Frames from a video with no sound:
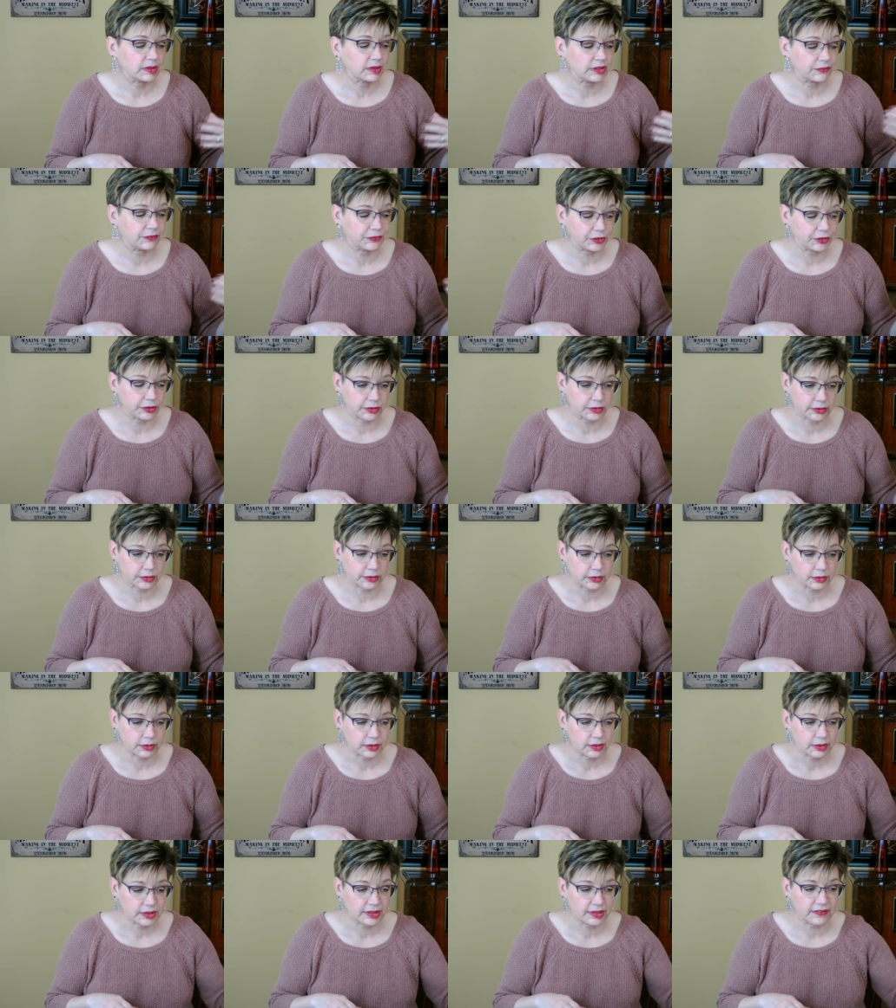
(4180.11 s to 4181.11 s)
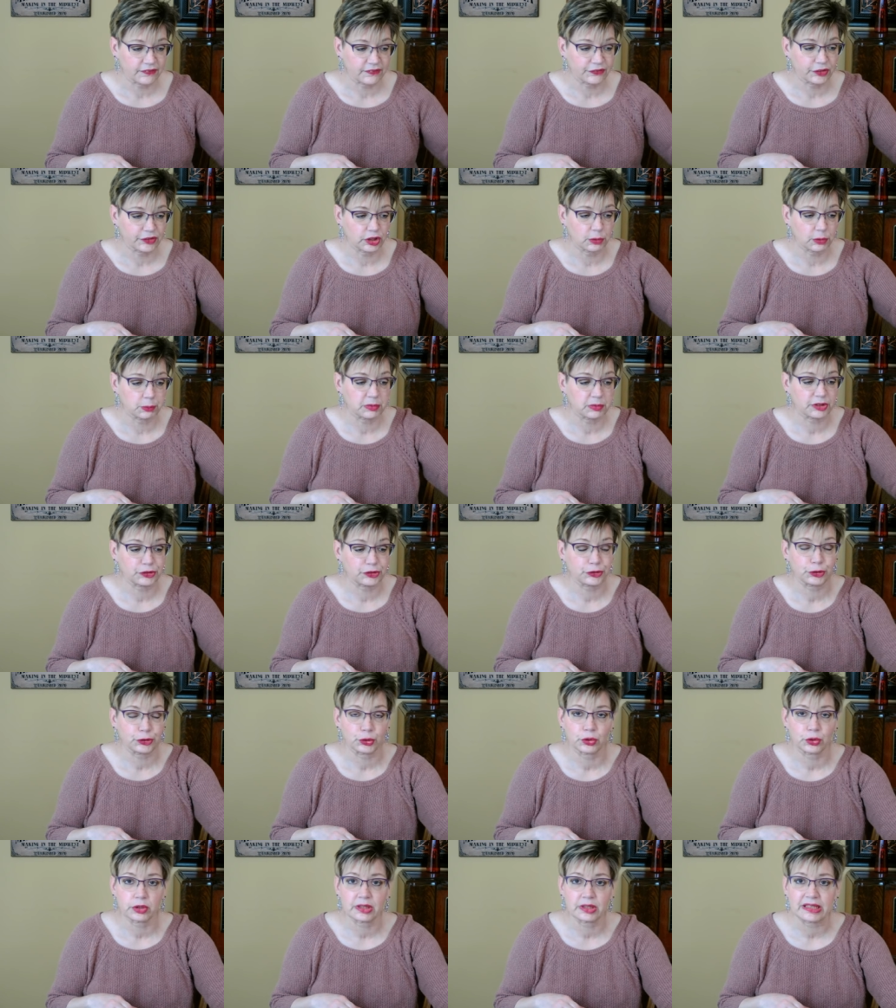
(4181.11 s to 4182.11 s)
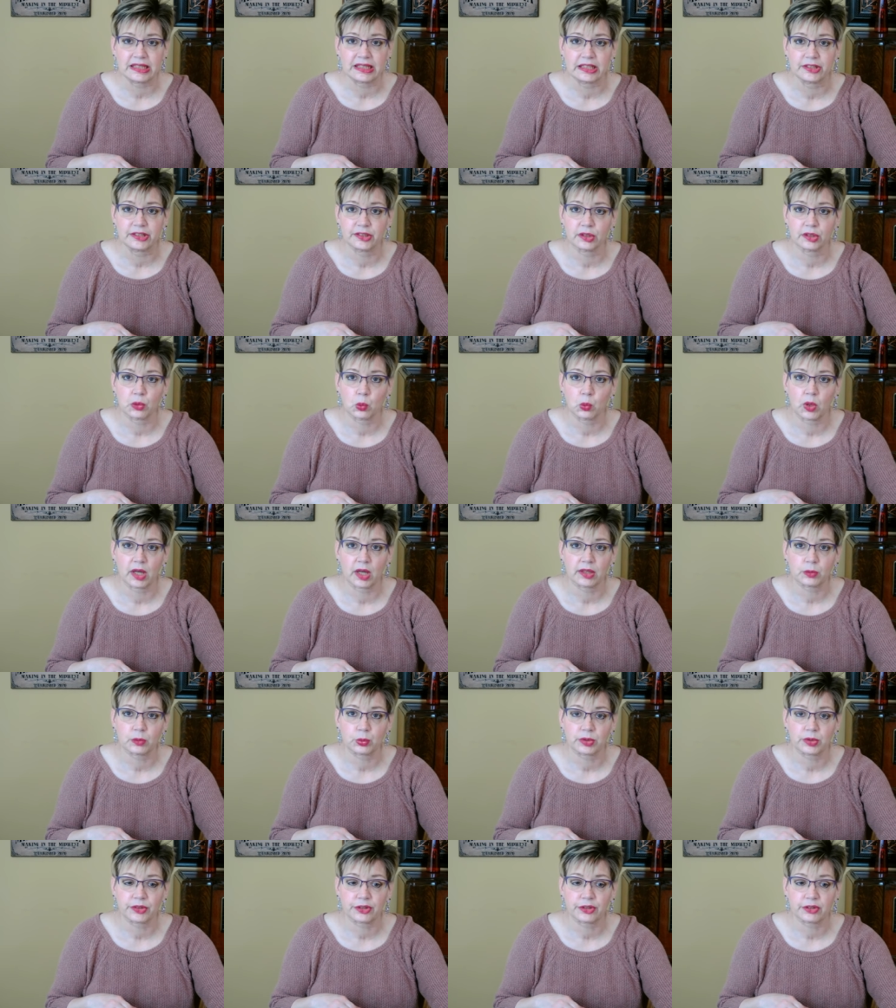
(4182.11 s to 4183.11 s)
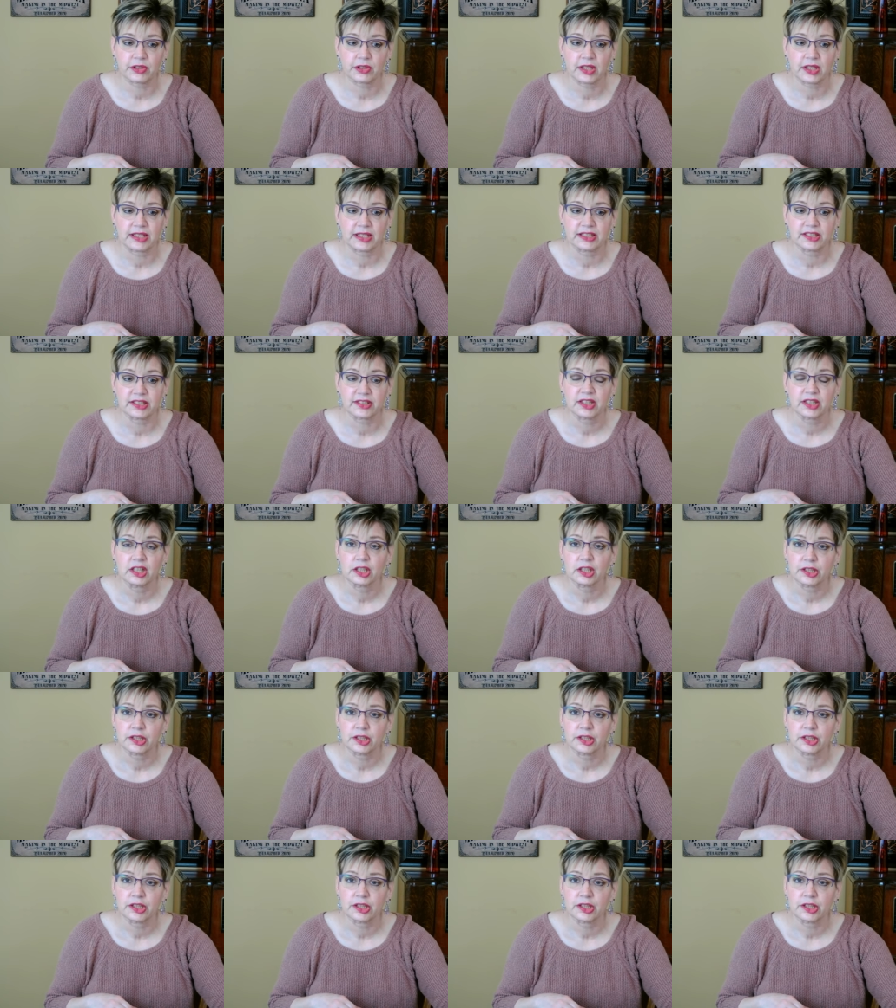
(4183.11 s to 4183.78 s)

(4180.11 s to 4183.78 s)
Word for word: if you're if you're mature in your walk with Christ,